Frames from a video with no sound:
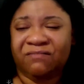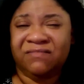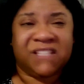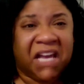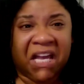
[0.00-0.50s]

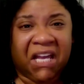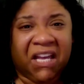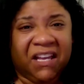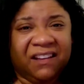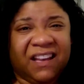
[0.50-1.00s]

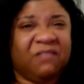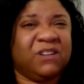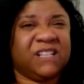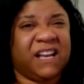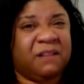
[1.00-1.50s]
day. It
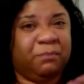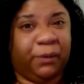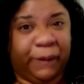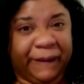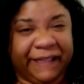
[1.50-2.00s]
was kind of
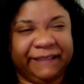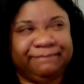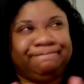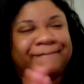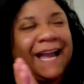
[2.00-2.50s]
boring.
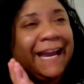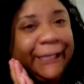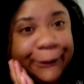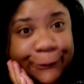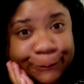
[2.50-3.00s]
I
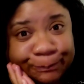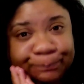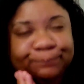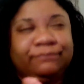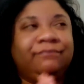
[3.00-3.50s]
know.
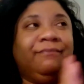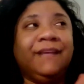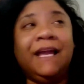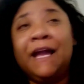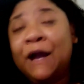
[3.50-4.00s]

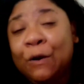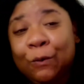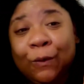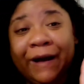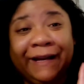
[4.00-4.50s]

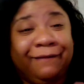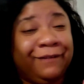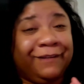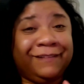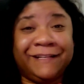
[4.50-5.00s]

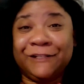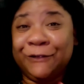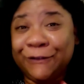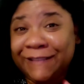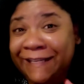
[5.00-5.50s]
Whatever. There's
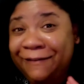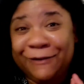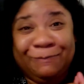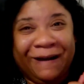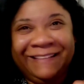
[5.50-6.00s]
good days,
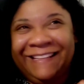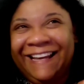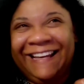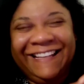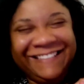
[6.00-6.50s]
there's bad
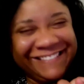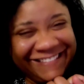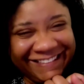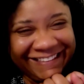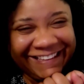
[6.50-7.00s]
days.
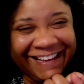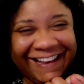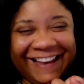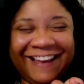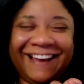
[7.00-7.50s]

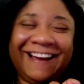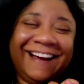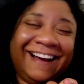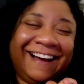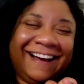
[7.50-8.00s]

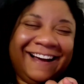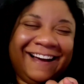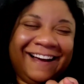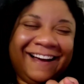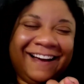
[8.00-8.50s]

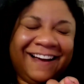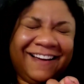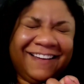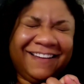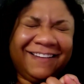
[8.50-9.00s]
Uh,
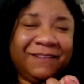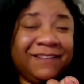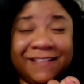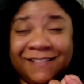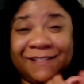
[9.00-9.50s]

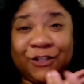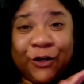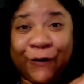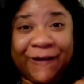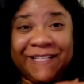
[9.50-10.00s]
this is
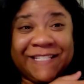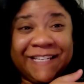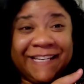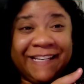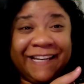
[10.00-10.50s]

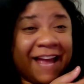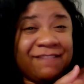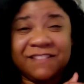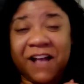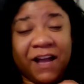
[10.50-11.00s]
quarantine
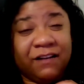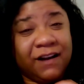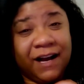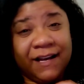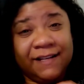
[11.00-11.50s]
lifestyle,
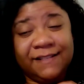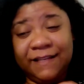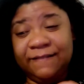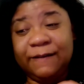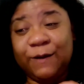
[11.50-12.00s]
guys.
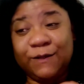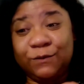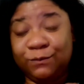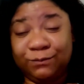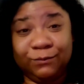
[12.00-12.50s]
If it was
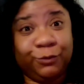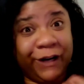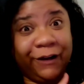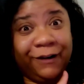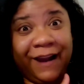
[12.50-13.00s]

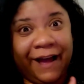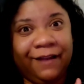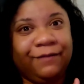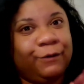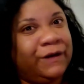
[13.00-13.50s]
regular
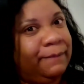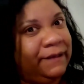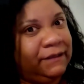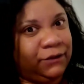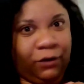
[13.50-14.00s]
life, it would have
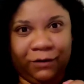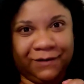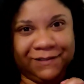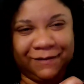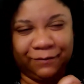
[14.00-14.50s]
been
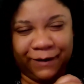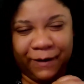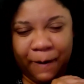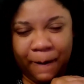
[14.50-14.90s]
totally different.